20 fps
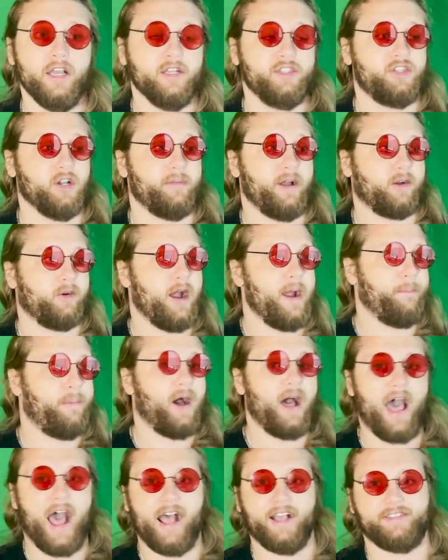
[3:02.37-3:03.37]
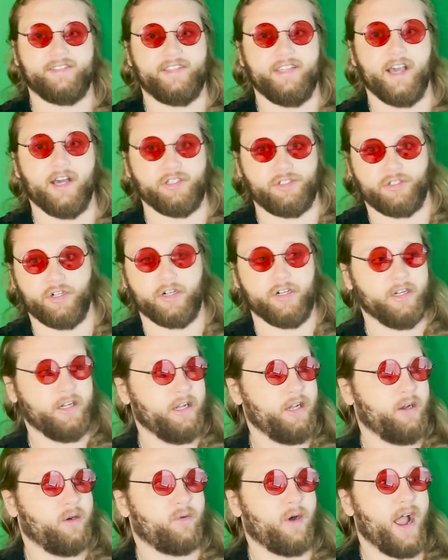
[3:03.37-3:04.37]
So my grandpa asked the usher,
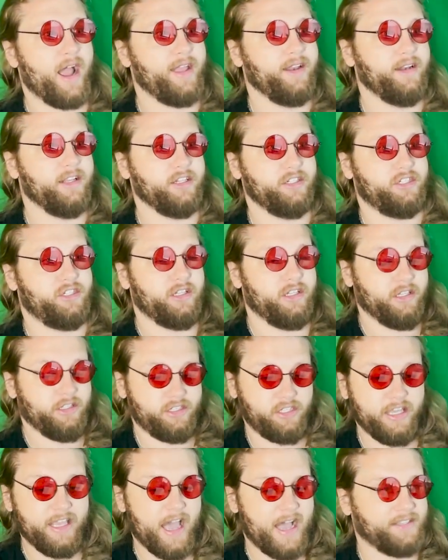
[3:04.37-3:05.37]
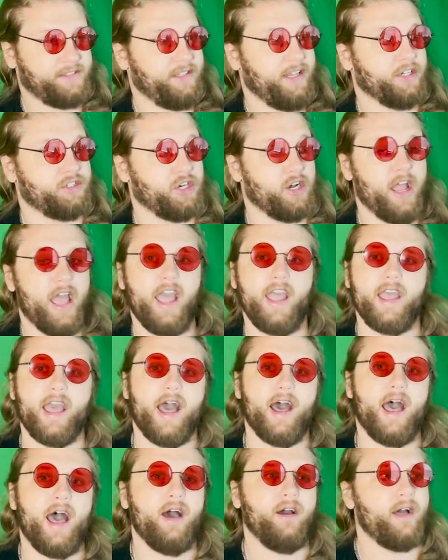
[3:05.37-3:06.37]
right, he asked the usher, "Hey,
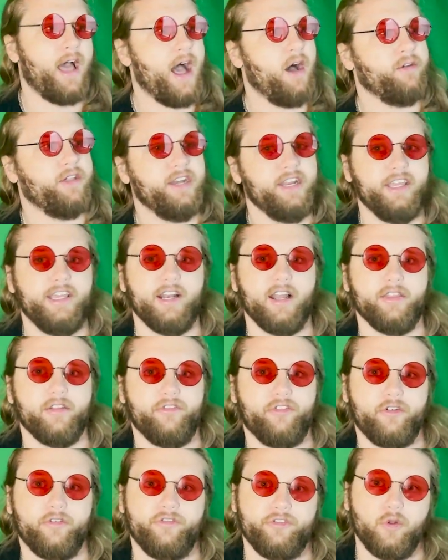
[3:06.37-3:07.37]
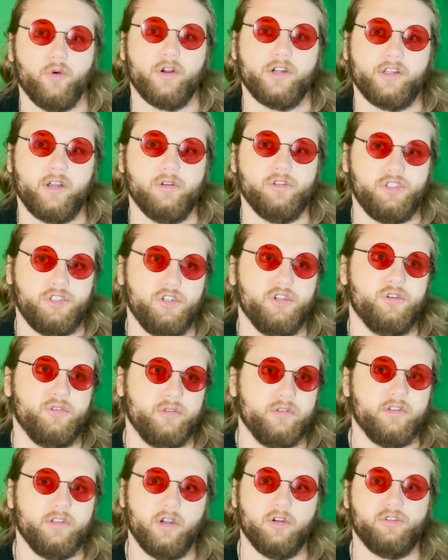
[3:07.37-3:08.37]
how can he get on the floor and go shoot
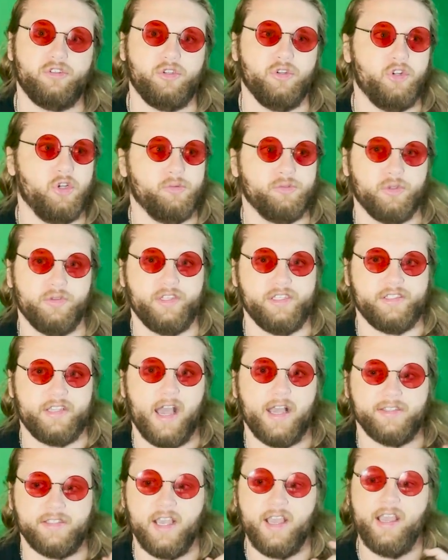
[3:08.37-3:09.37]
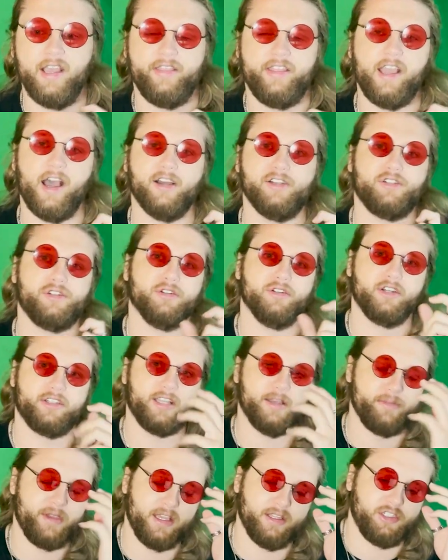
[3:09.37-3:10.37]
hoops with these guys?" The usher looked
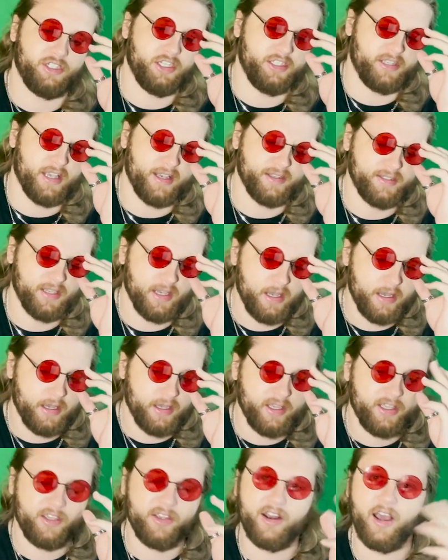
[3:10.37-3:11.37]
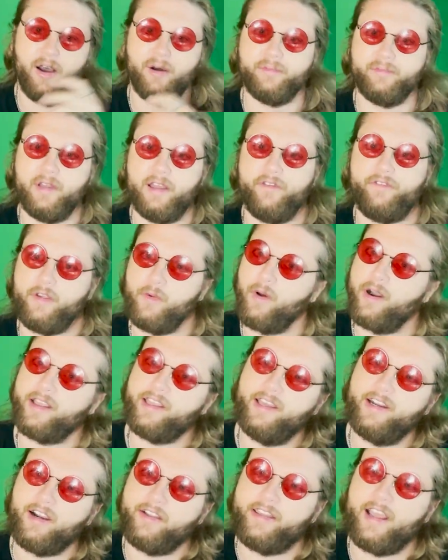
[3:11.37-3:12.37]
at me and she says, "If you want to
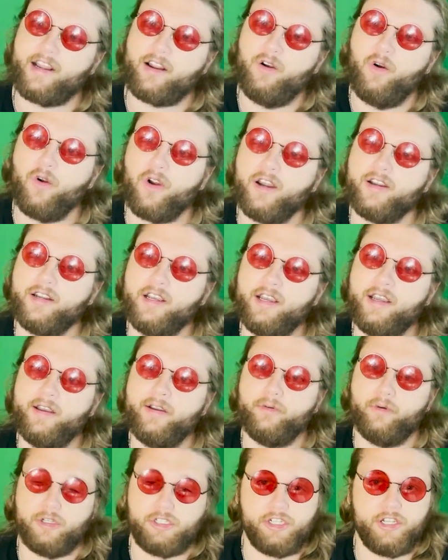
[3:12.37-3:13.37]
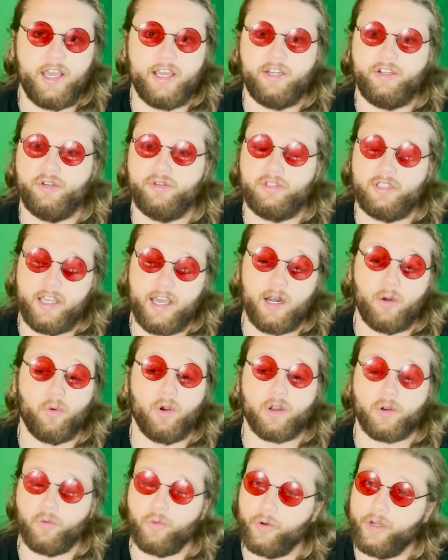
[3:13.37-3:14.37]
get on that court, what you got to do is you got to
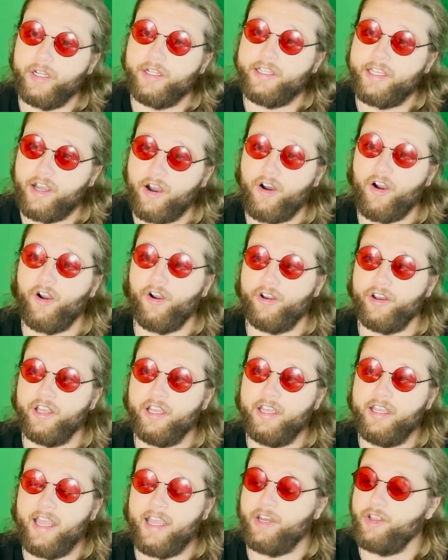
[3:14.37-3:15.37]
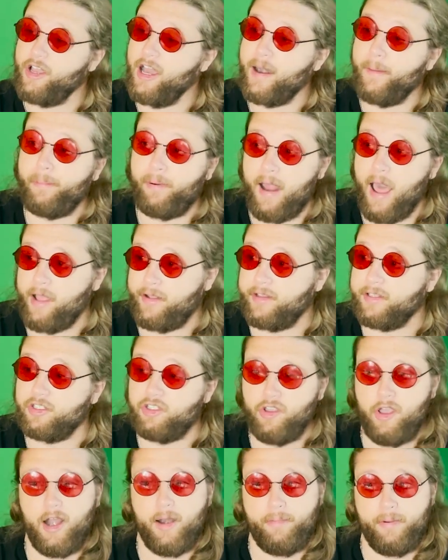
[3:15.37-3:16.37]
work really hard, and you got to practice.
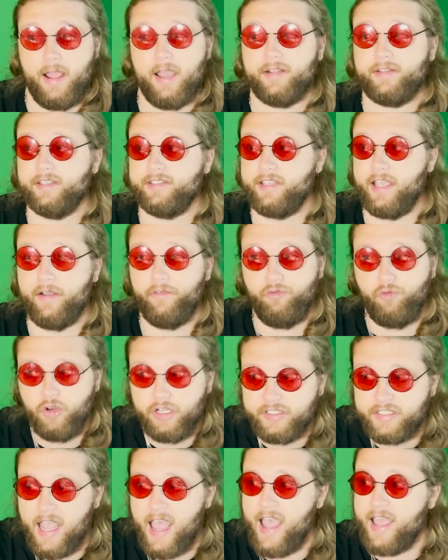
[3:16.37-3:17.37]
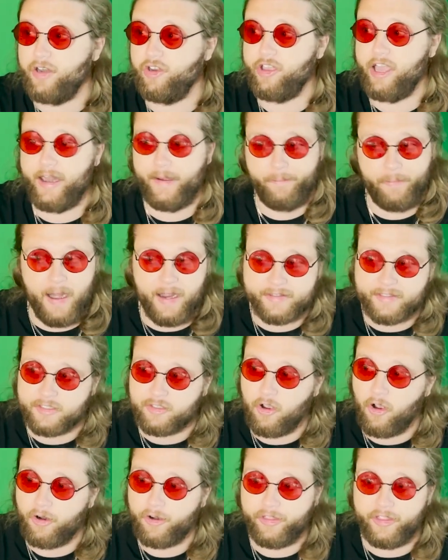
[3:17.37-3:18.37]
You got to practice every day, and you got to practice
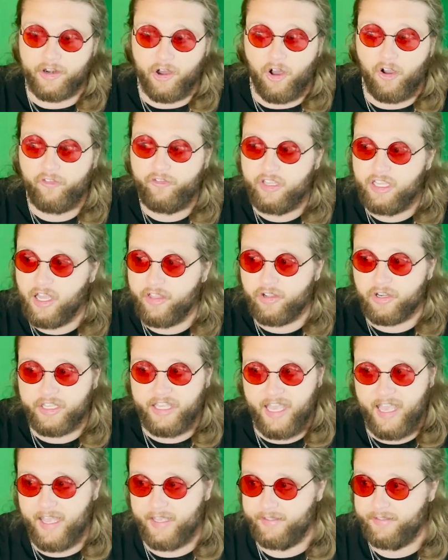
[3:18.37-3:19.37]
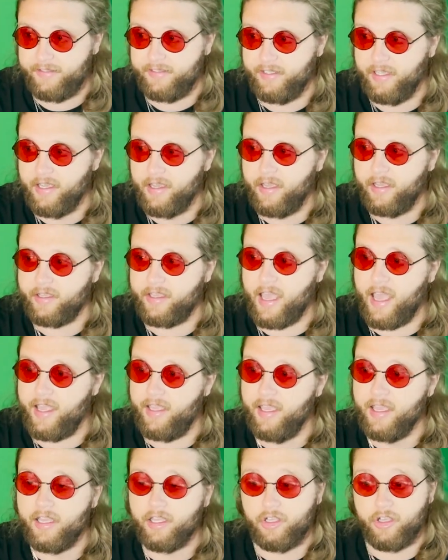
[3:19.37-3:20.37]
harder than all of the other kids.
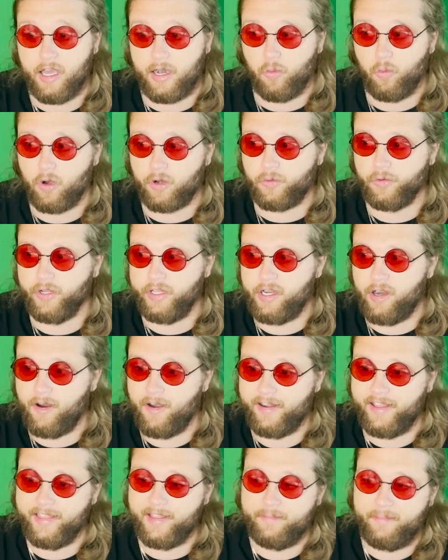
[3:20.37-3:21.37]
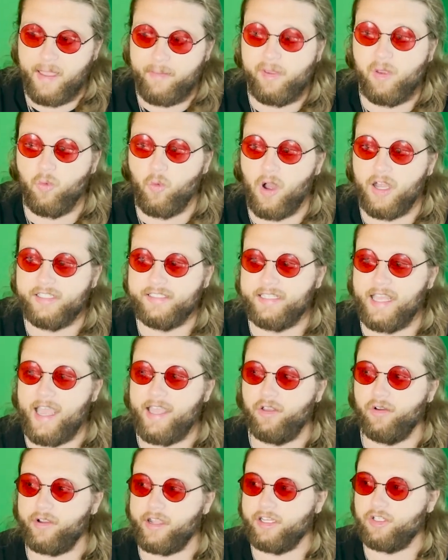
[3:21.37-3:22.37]
Okay, you got to work really hard, and then maybe one day
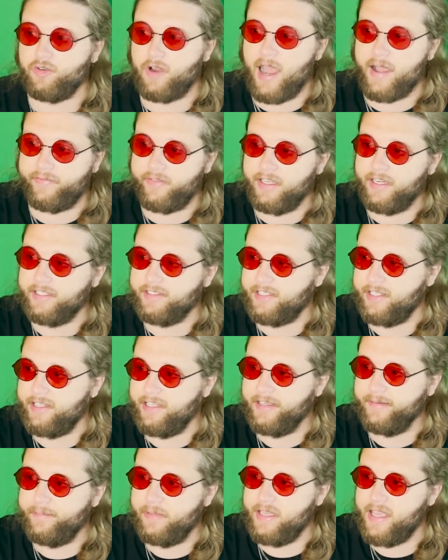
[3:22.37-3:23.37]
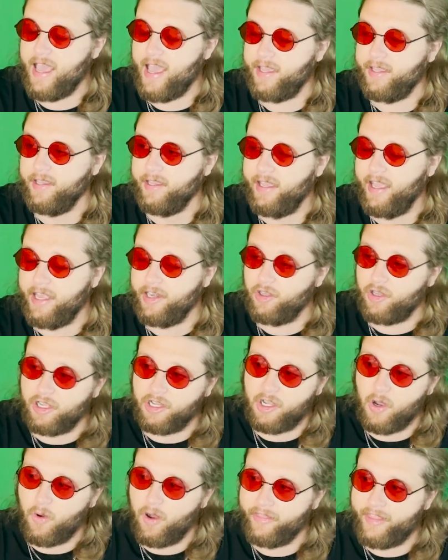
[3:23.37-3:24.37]
you'll get drafted into the NBA, and you can
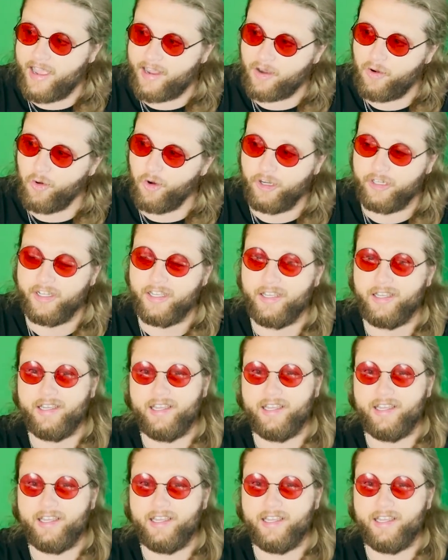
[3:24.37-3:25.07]
go on that court."